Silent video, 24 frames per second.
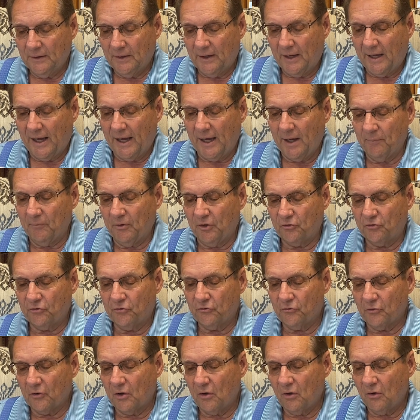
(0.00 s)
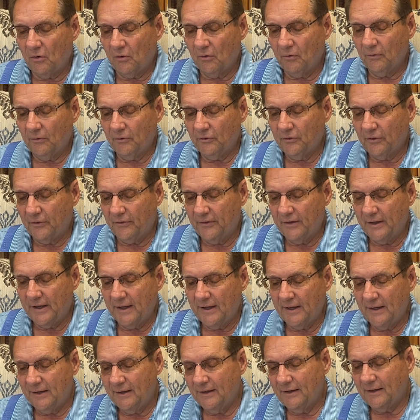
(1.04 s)
I am as strong
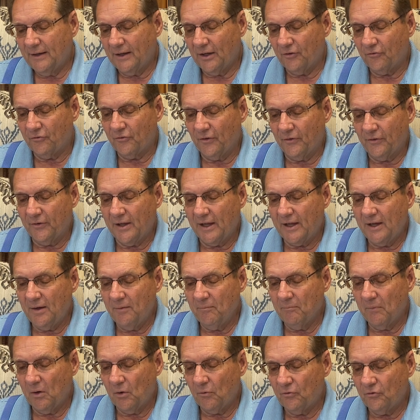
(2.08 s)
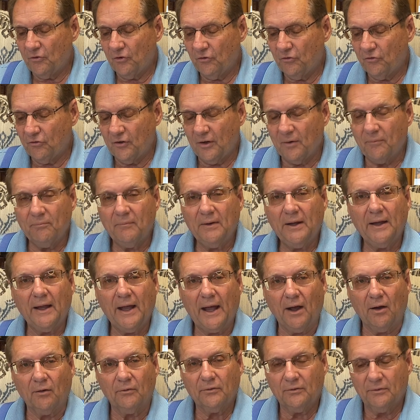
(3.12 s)
today as the day Moses sent me
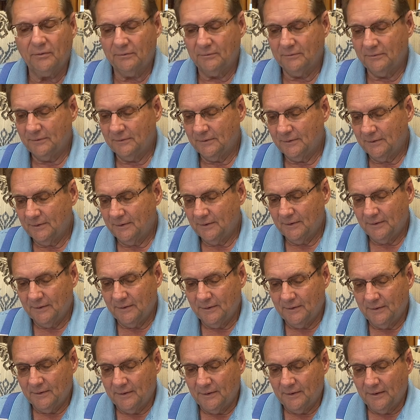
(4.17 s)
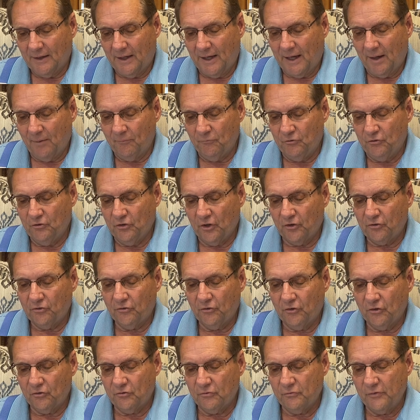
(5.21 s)
out. I'm
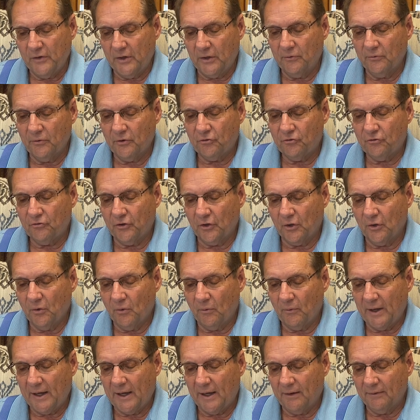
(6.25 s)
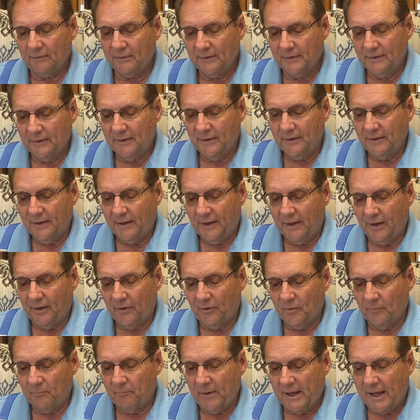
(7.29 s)
just as vigorous to go out and
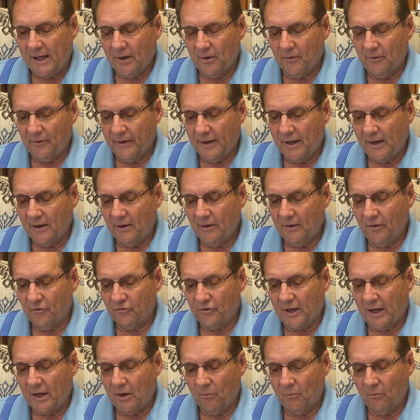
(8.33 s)
to battle now as I